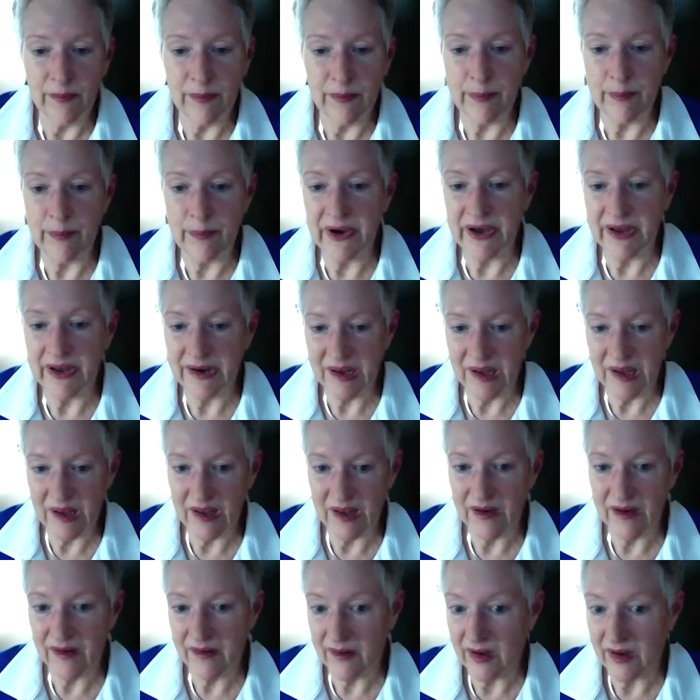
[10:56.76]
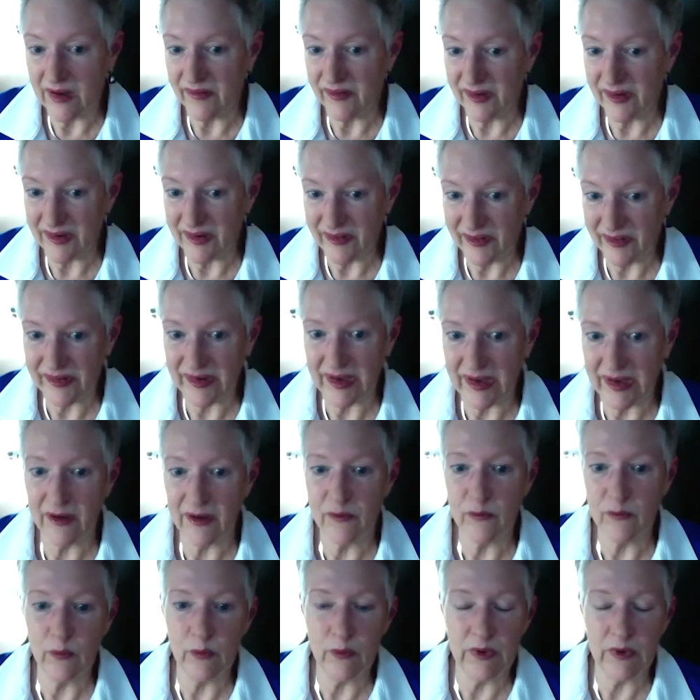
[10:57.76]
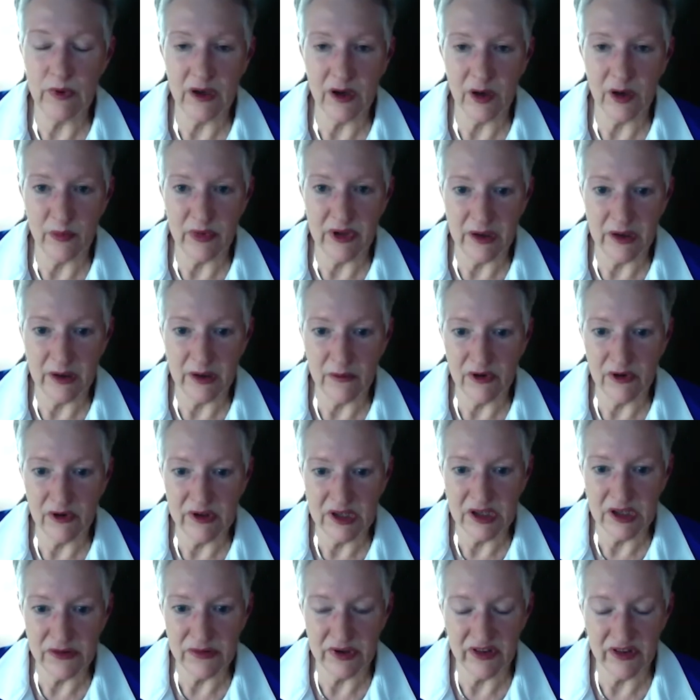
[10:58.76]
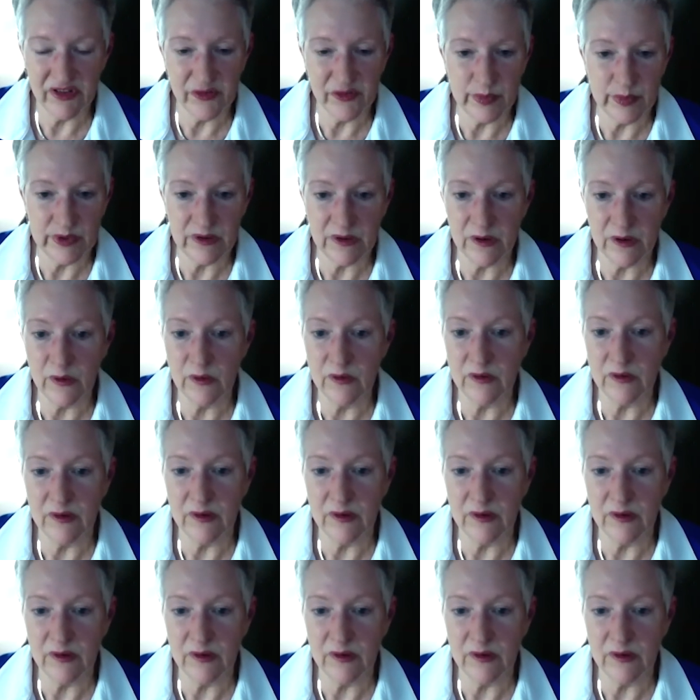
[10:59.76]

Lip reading: But again, as I said, we are being really transparent.